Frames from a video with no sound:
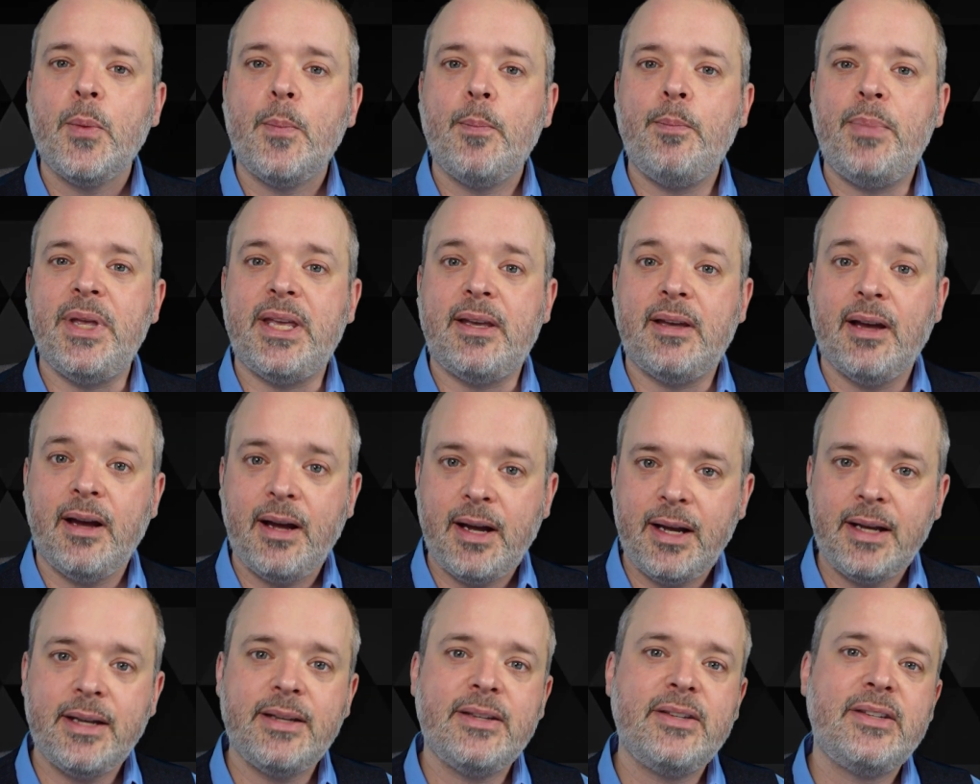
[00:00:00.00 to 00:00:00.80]

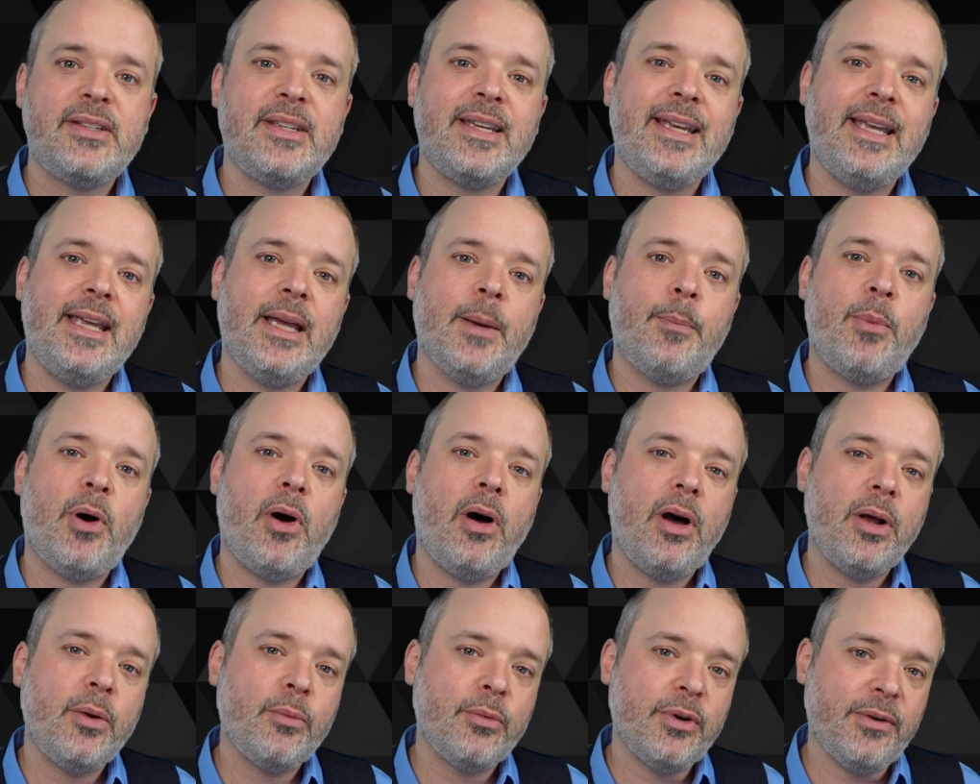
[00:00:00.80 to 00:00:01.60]
because
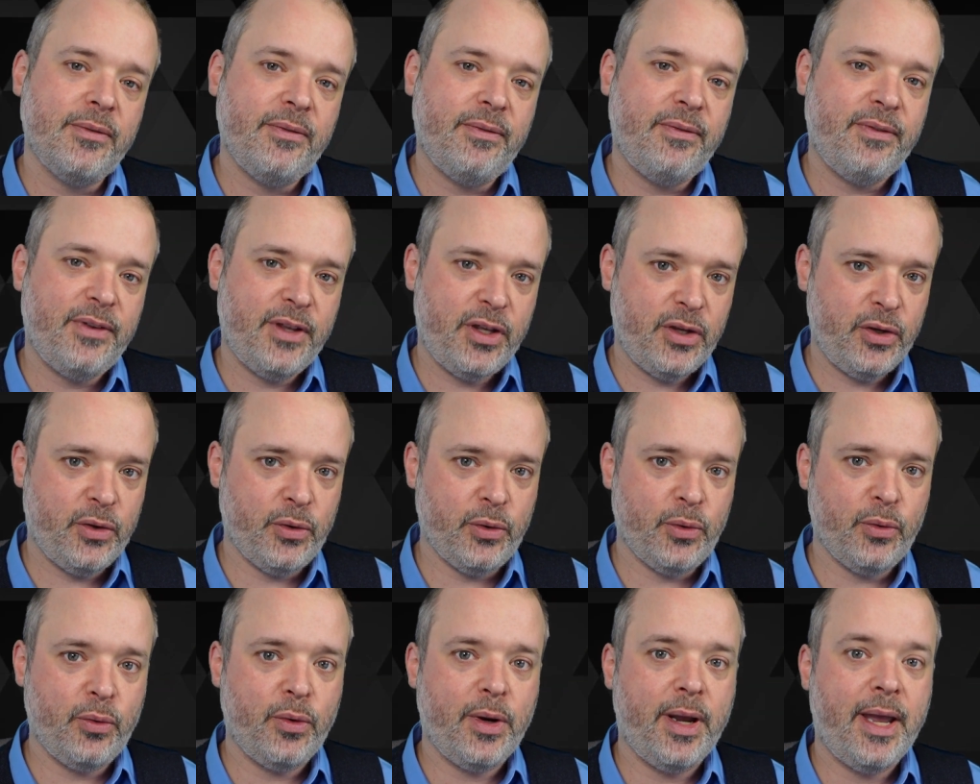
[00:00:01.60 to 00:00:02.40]
upon
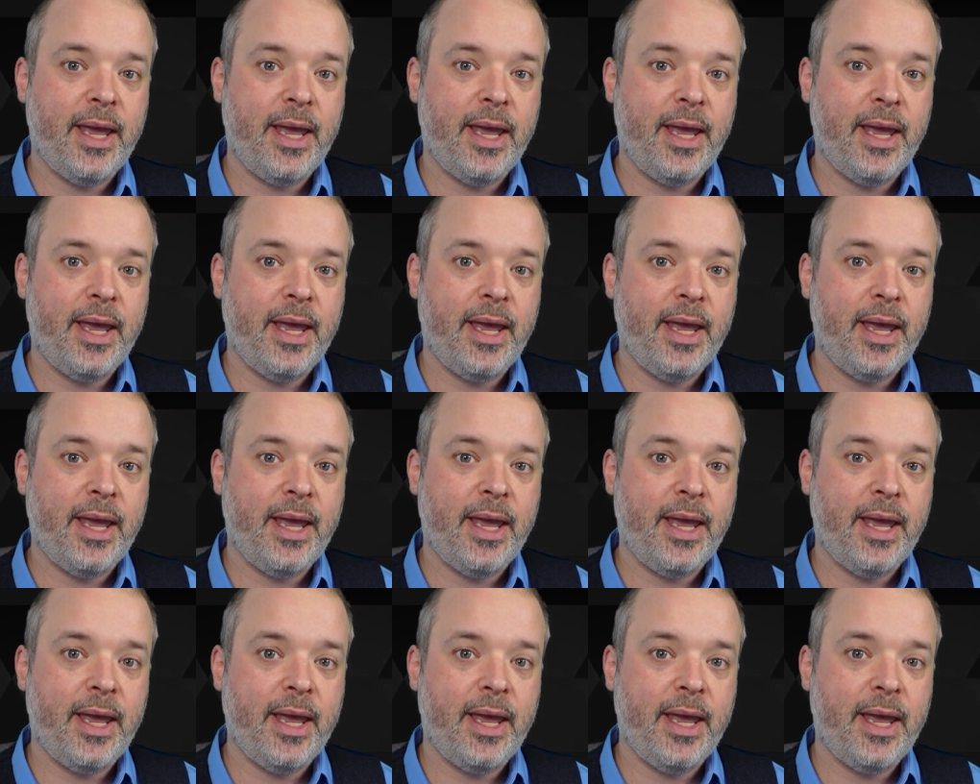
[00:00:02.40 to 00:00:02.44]
review,